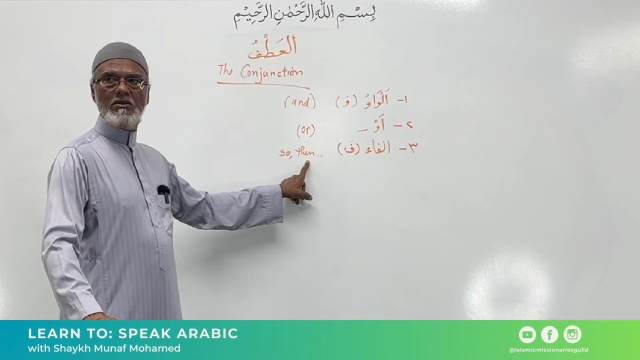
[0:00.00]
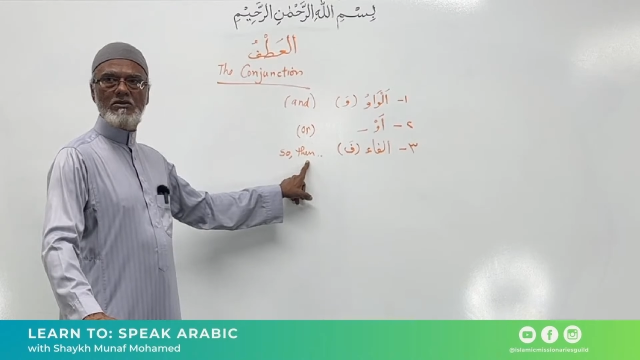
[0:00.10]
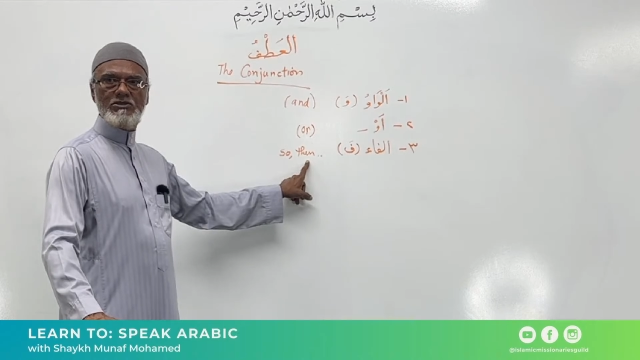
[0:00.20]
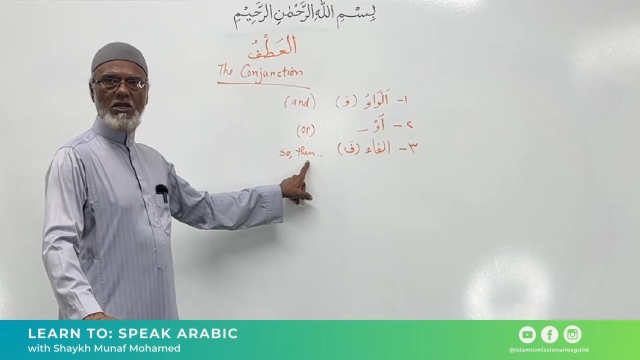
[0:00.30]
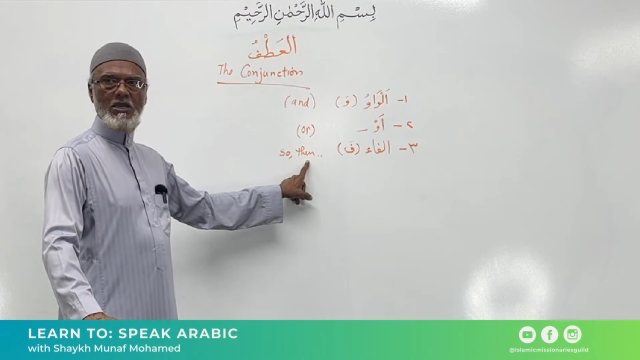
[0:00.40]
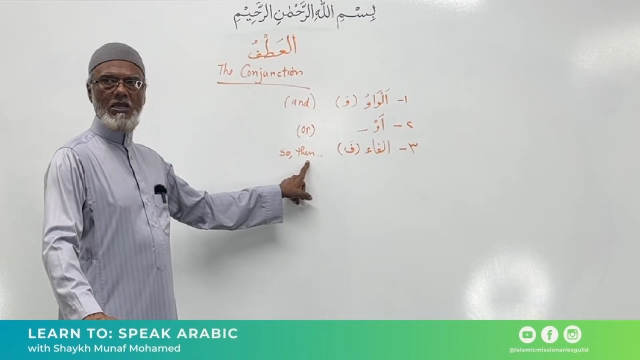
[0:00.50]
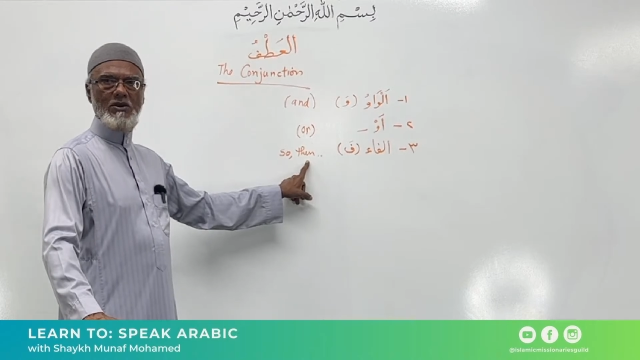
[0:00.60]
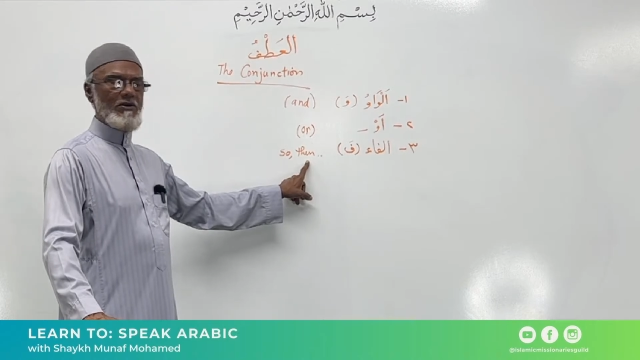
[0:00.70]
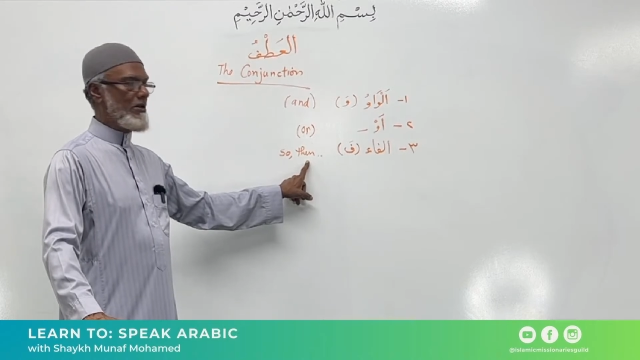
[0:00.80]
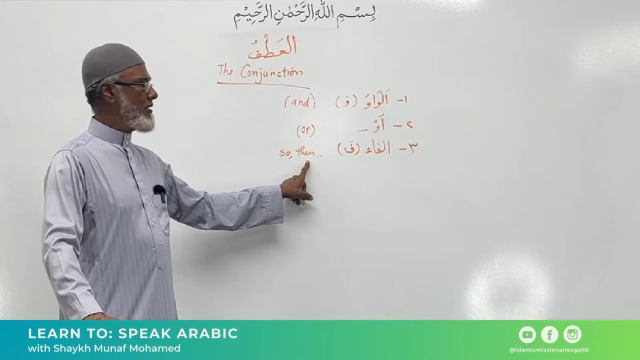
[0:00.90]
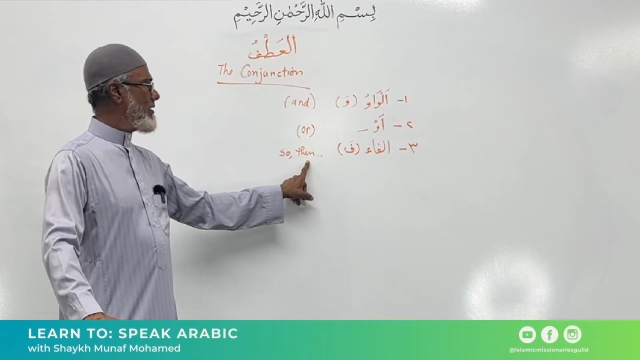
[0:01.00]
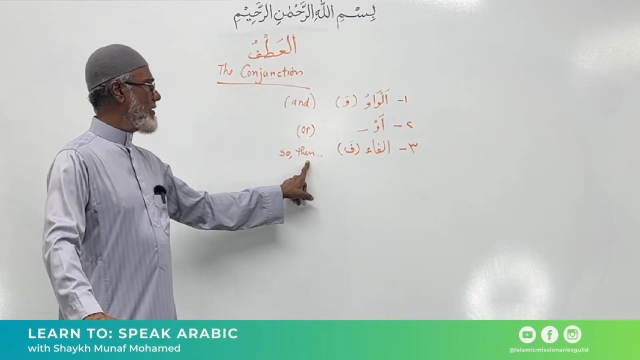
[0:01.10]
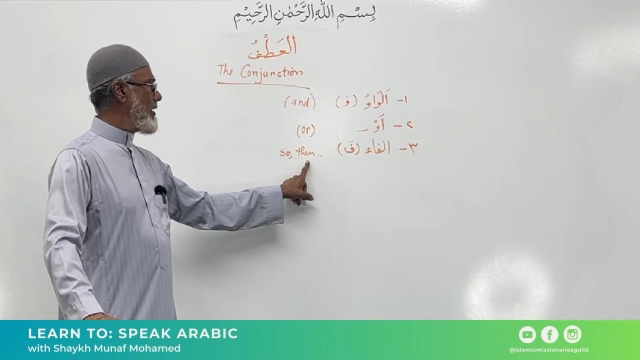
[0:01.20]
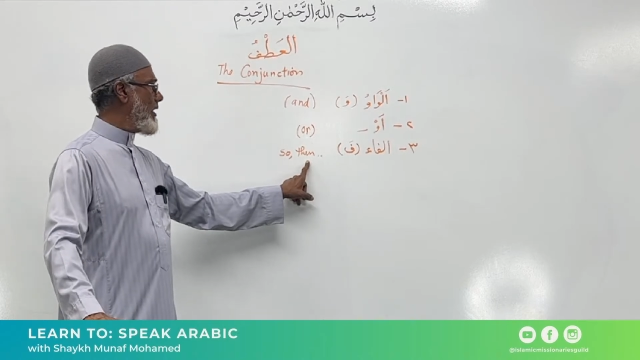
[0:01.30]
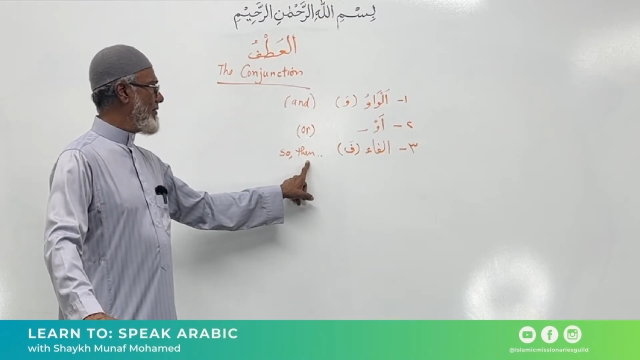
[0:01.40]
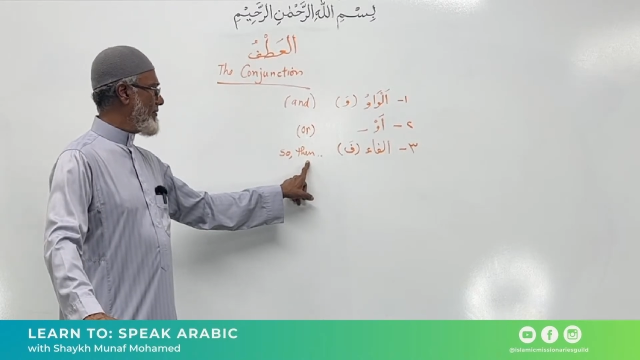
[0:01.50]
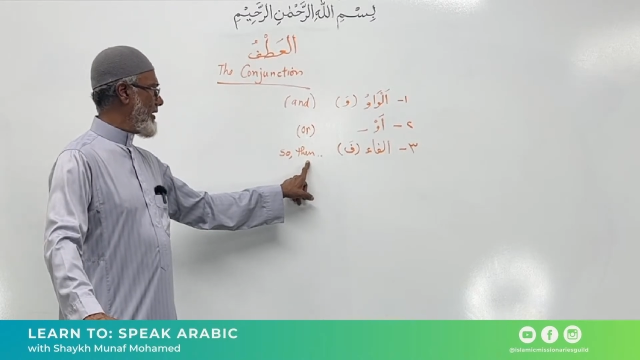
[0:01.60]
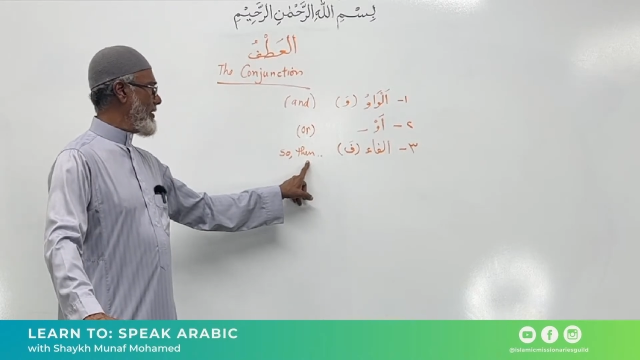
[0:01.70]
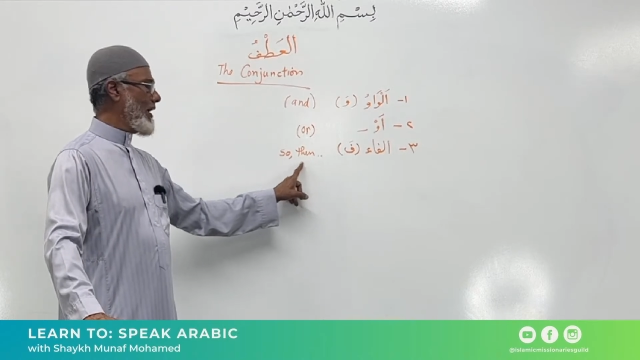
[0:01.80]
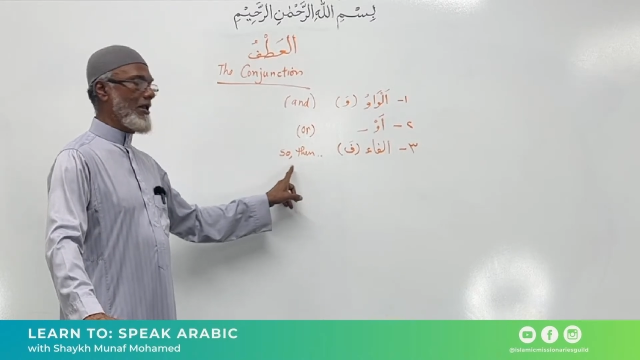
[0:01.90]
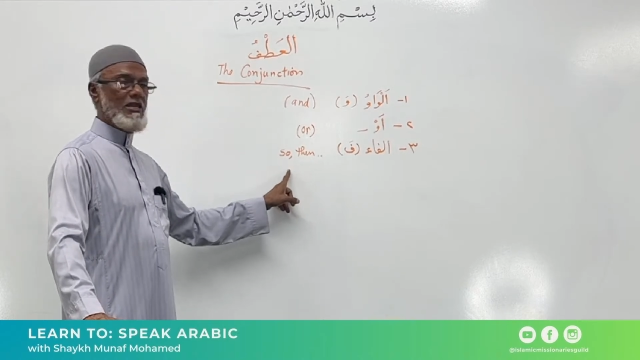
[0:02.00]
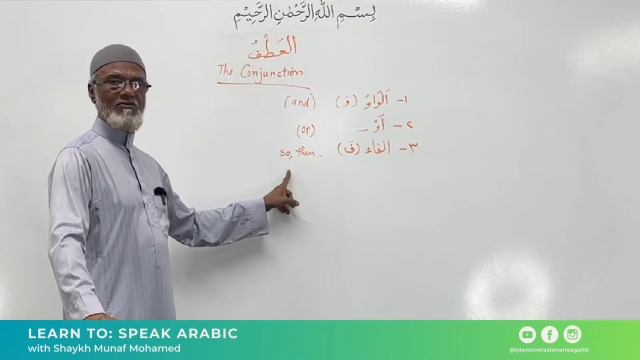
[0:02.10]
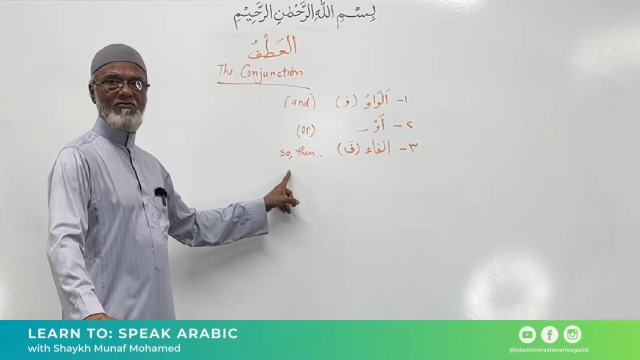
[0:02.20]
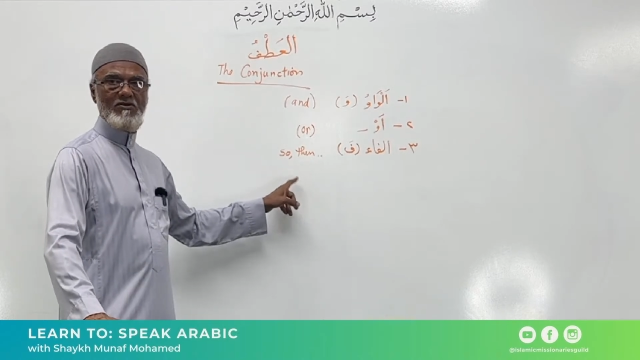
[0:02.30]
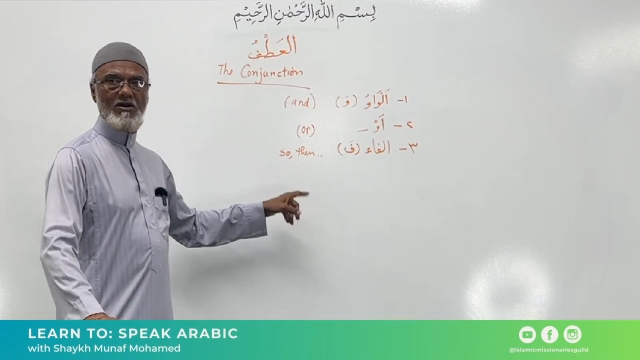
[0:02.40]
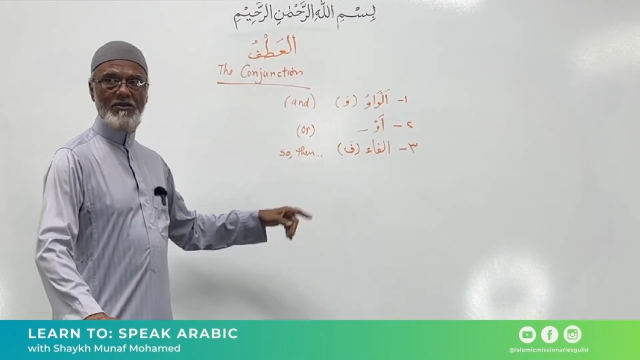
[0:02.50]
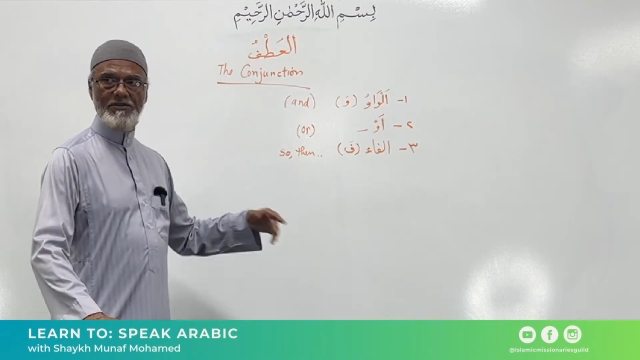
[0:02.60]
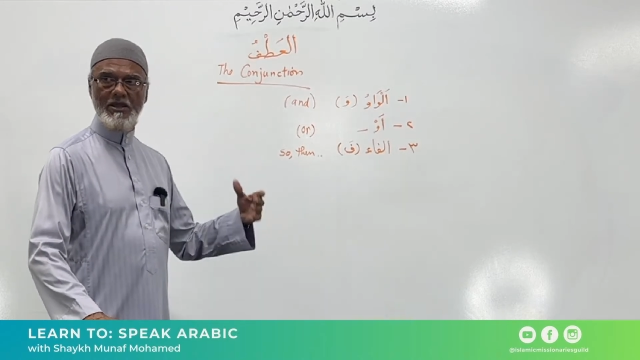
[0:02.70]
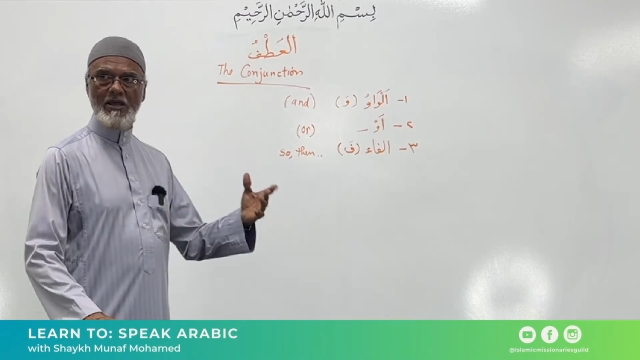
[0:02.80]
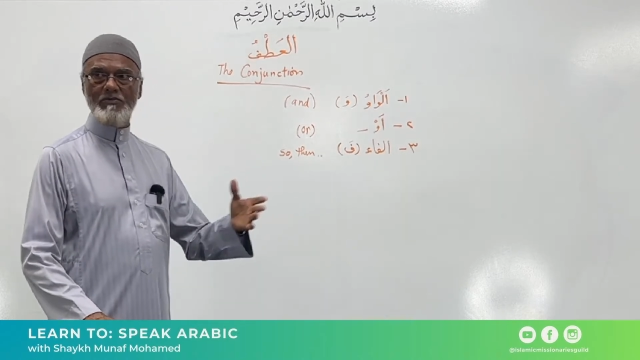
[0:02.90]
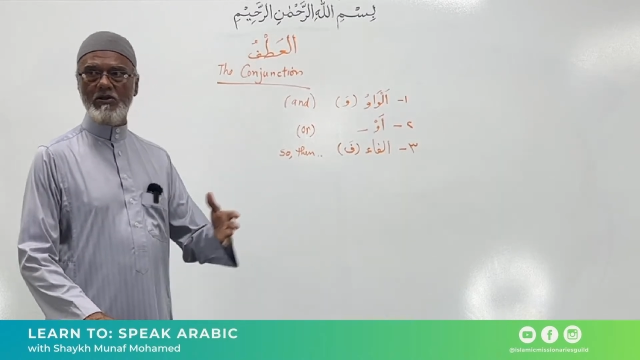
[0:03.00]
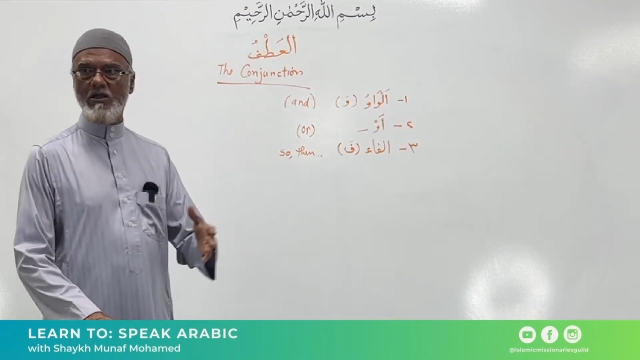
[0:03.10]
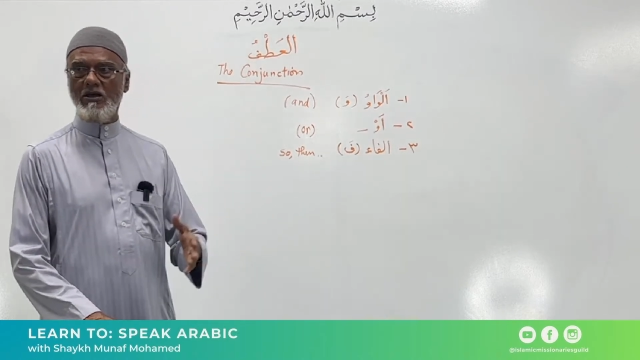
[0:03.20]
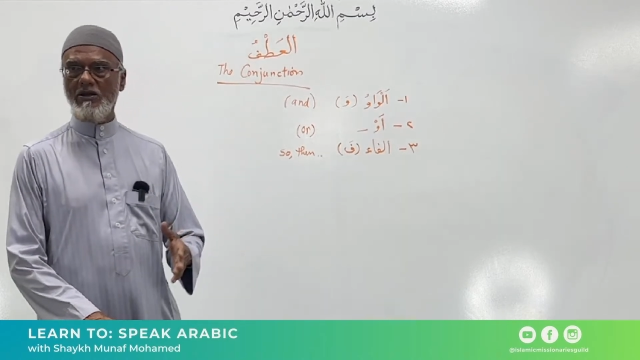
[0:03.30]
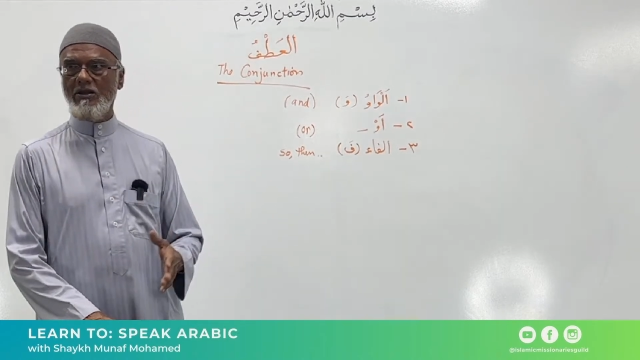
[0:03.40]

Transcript: Shakir, and then Hanif, and then Abdullah.